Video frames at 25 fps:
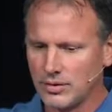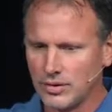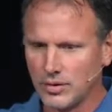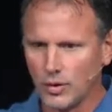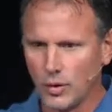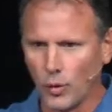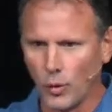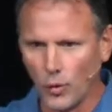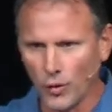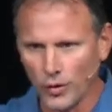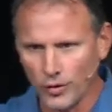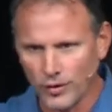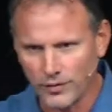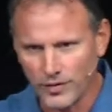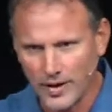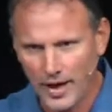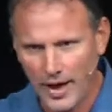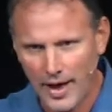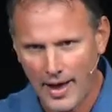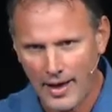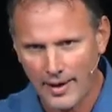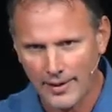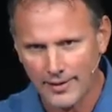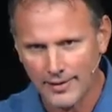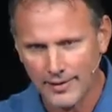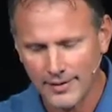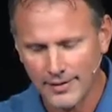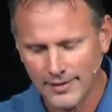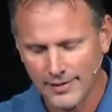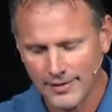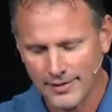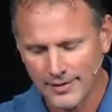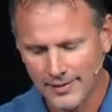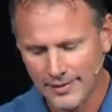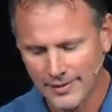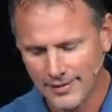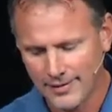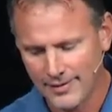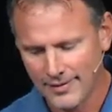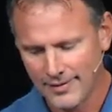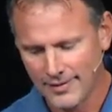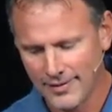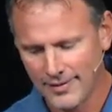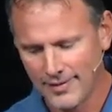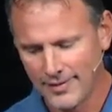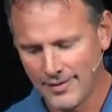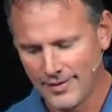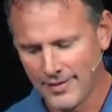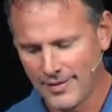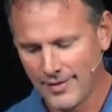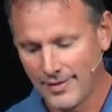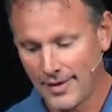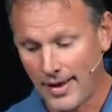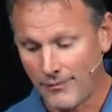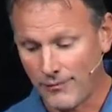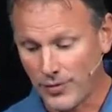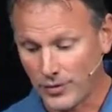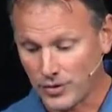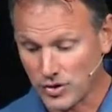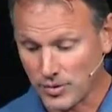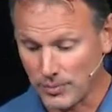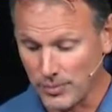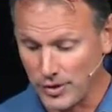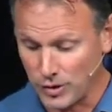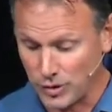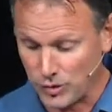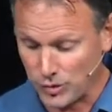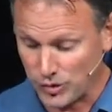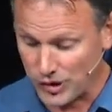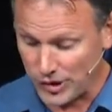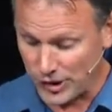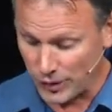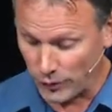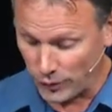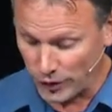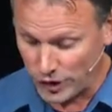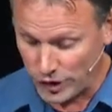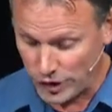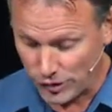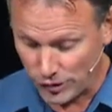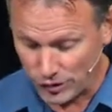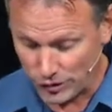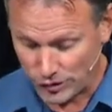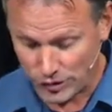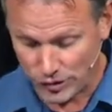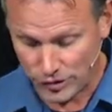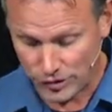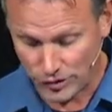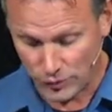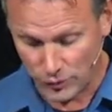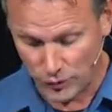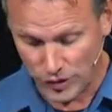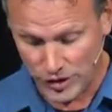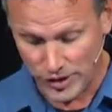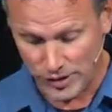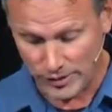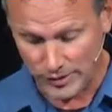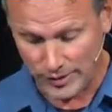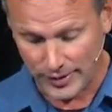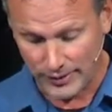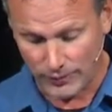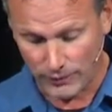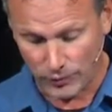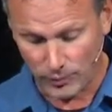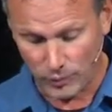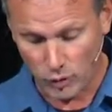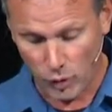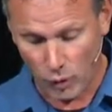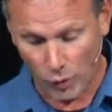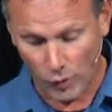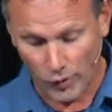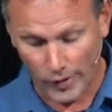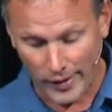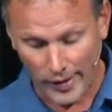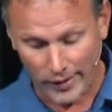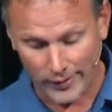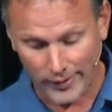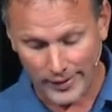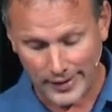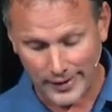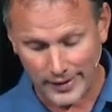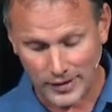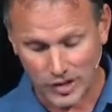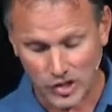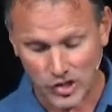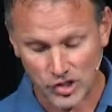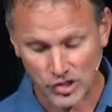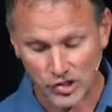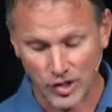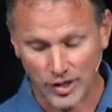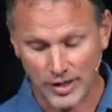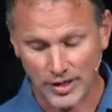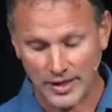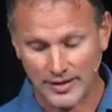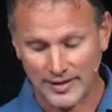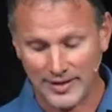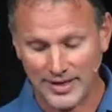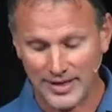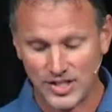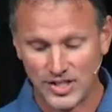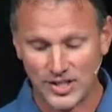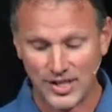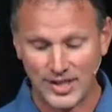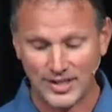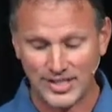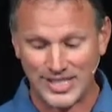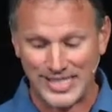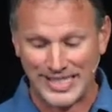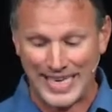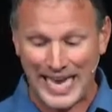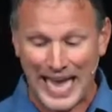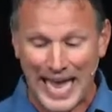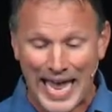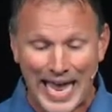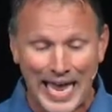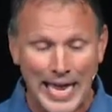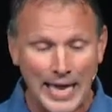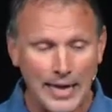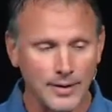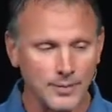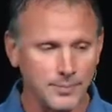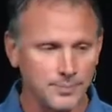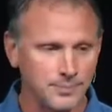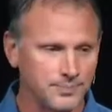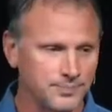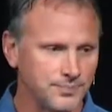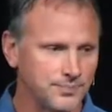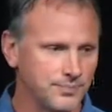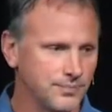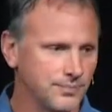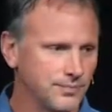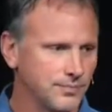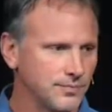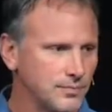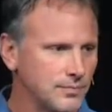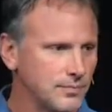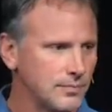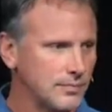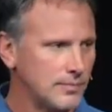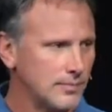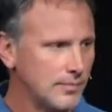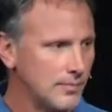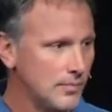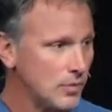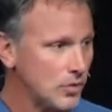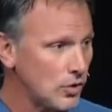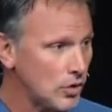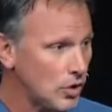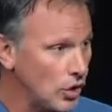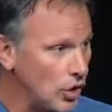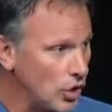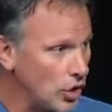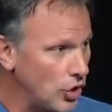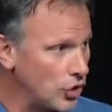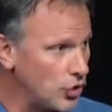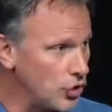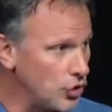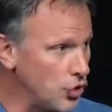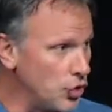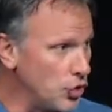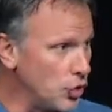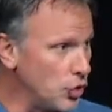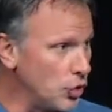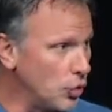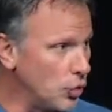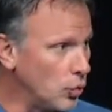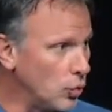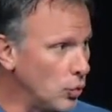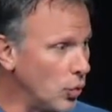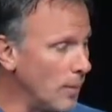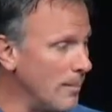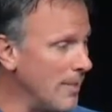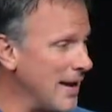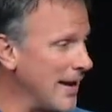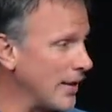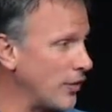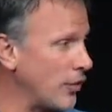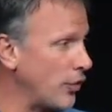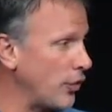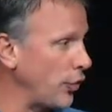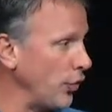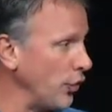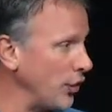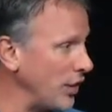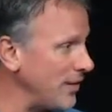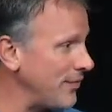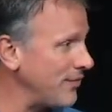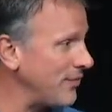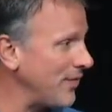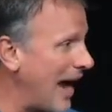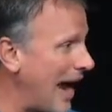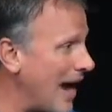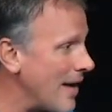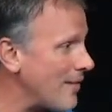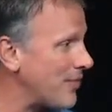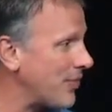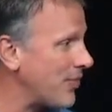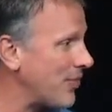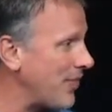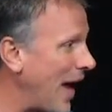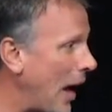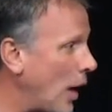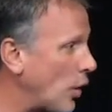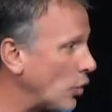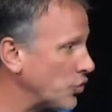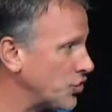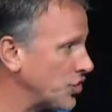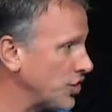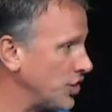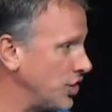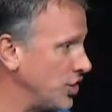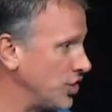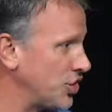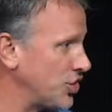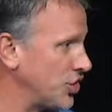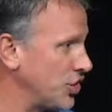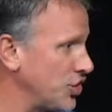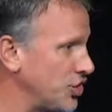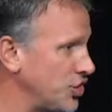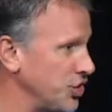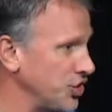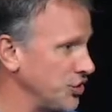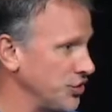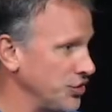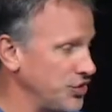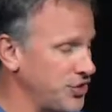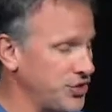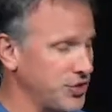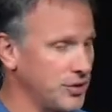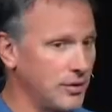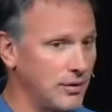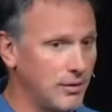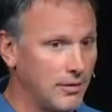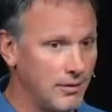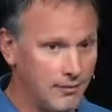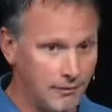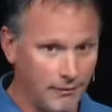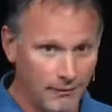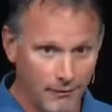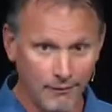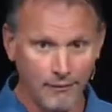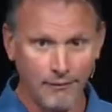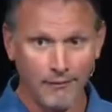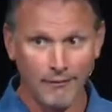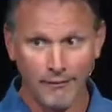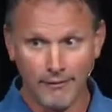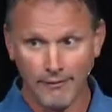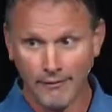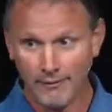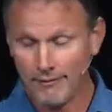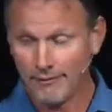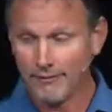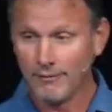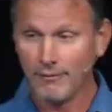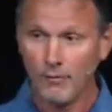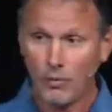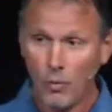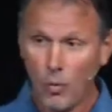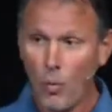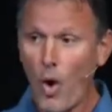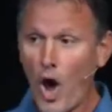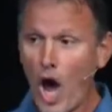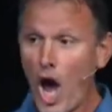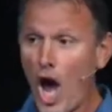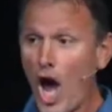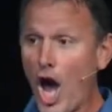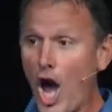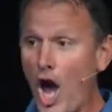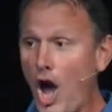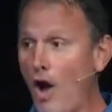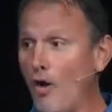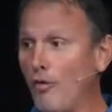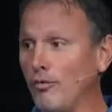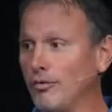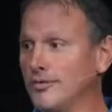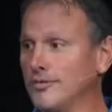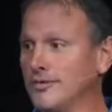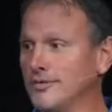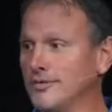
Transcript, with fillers: the Word of God. I found some interesting research recently from Cornell. They did a study and they said, Today, you will make 35,000 decisions. Whoa!